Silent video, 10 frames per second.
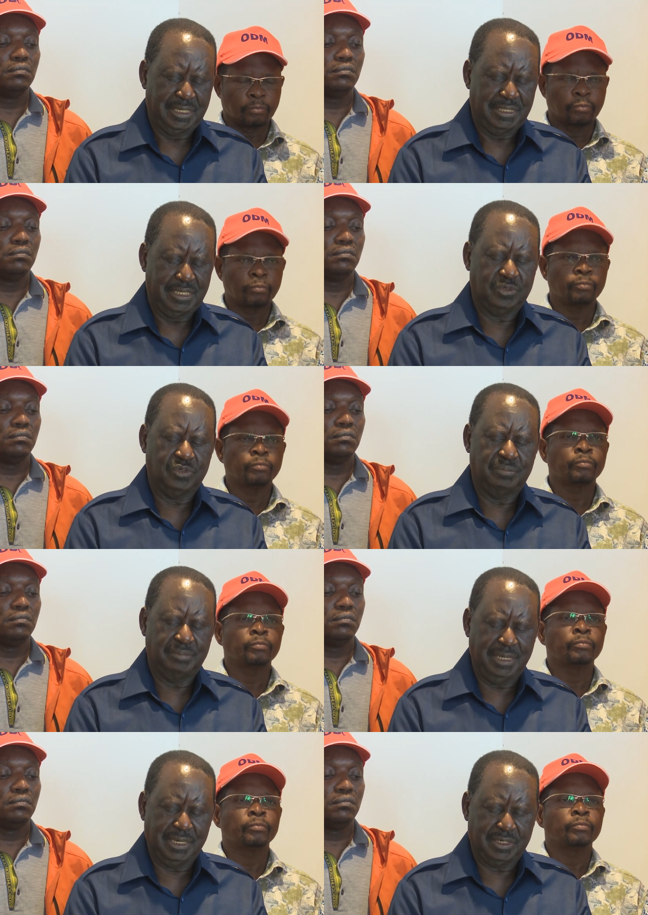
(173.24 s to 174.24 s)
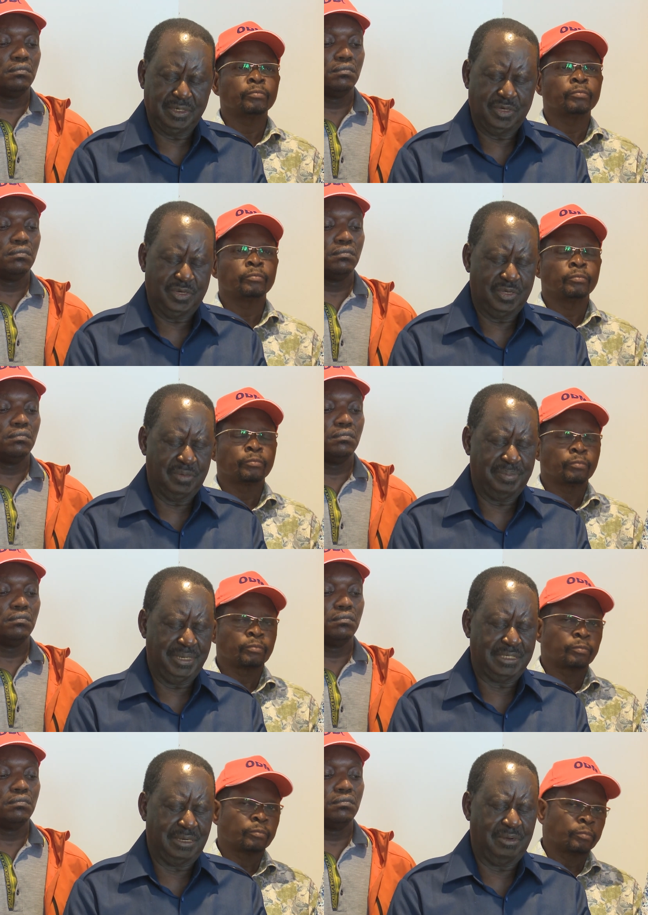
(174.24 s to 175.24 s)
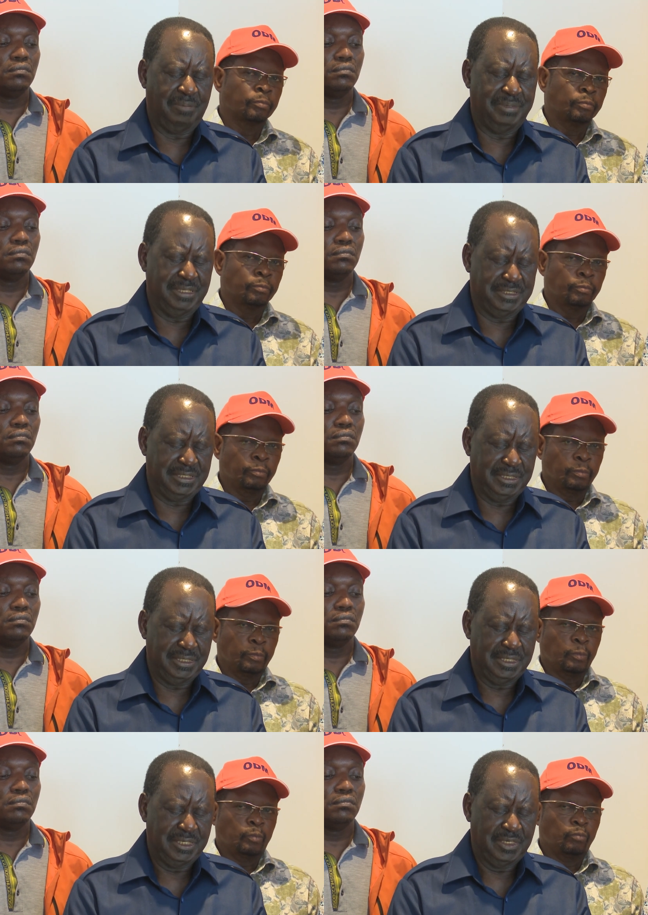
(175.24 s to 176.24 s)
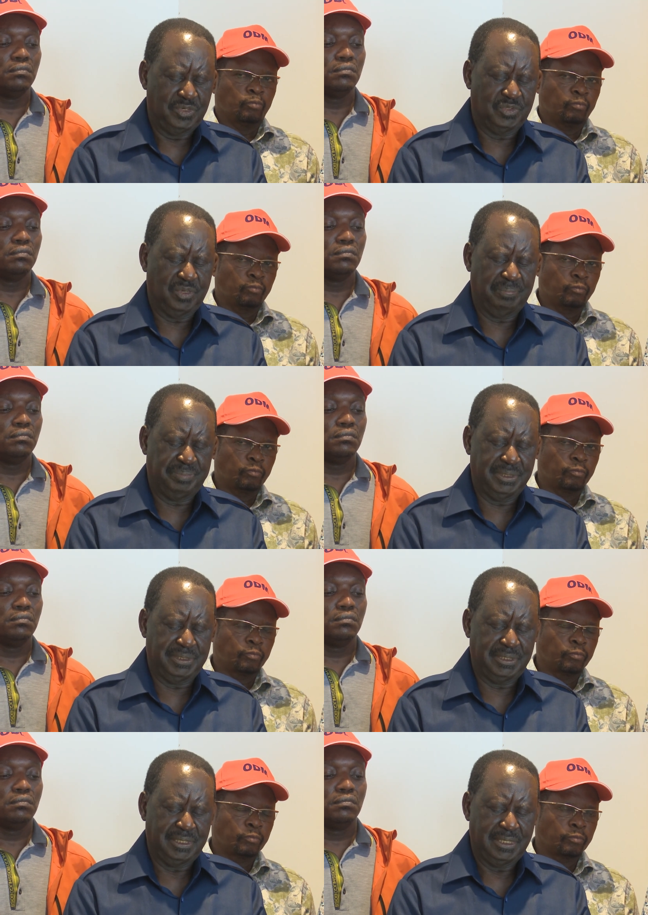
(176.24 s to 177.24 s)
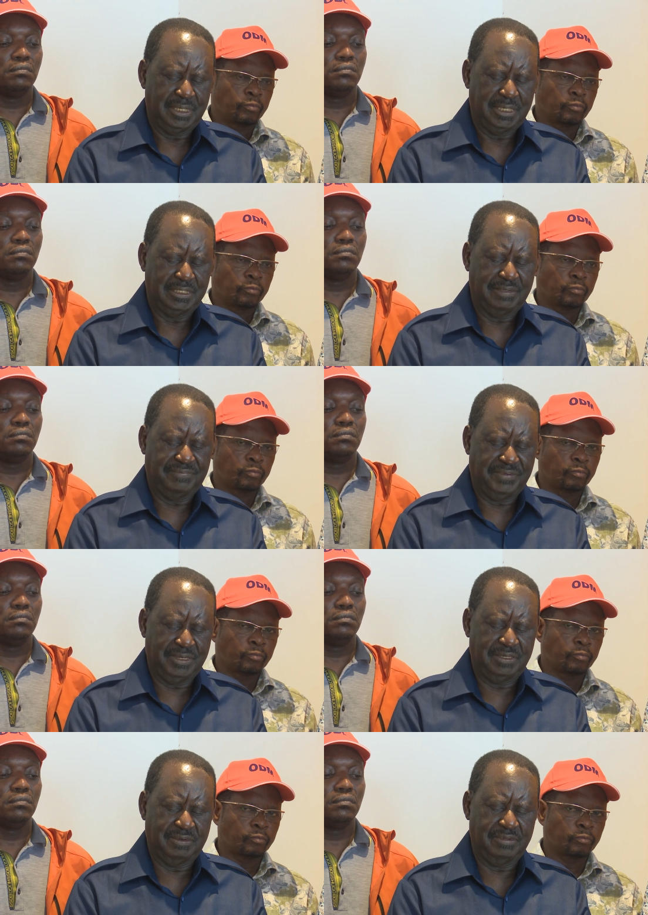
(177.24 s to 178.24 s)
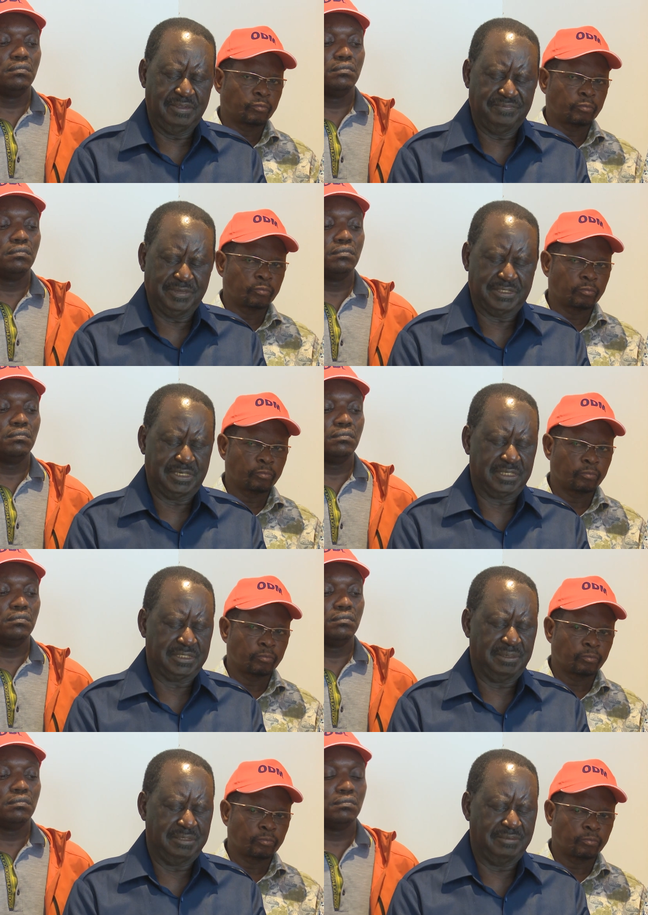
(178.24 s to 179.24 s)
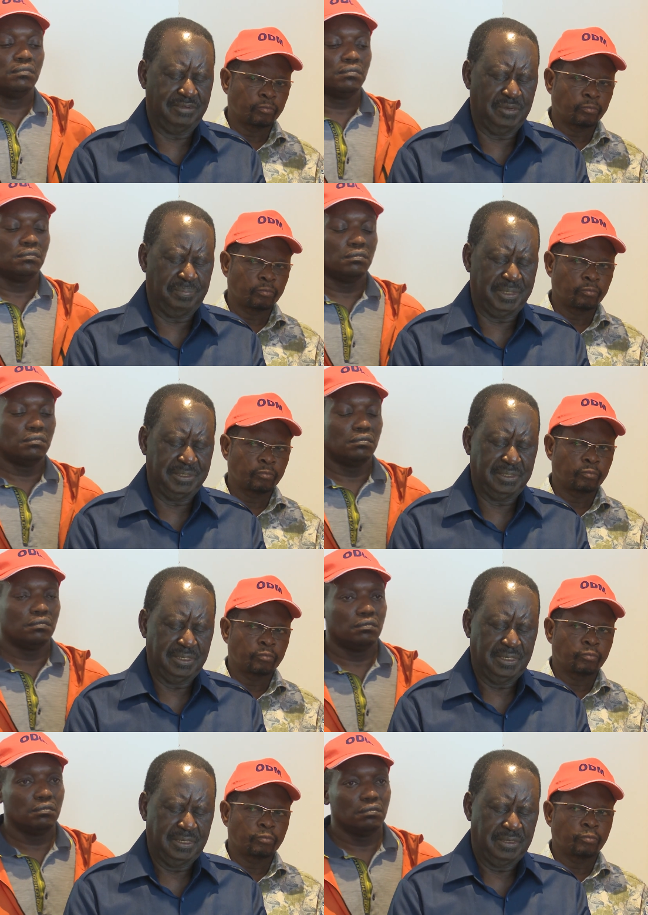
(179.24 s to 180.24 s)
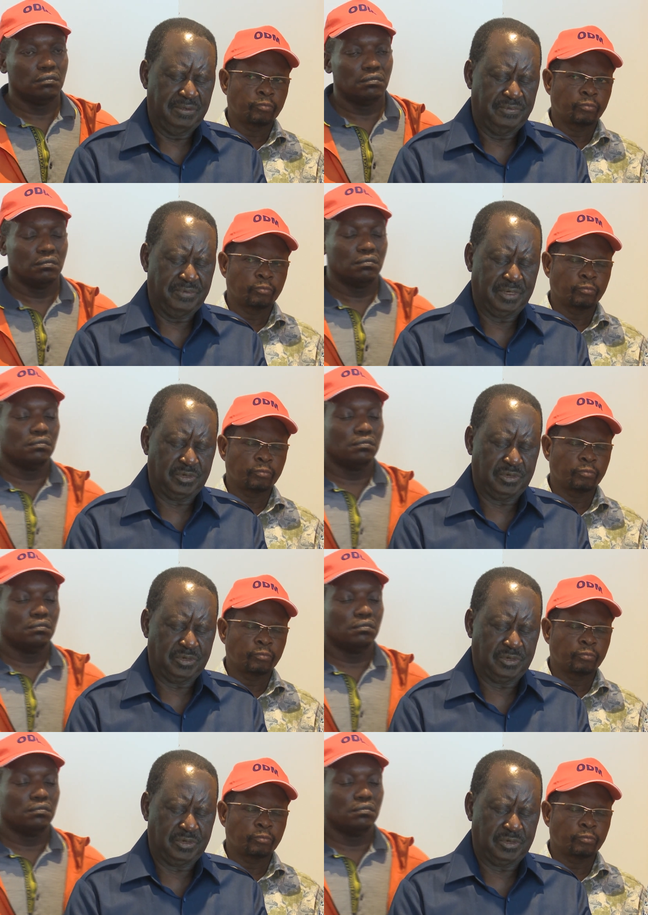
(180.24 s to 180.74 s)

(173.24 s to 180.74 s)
Speaker 1: that could make or break our ability to compete in the field of infrastructure development for a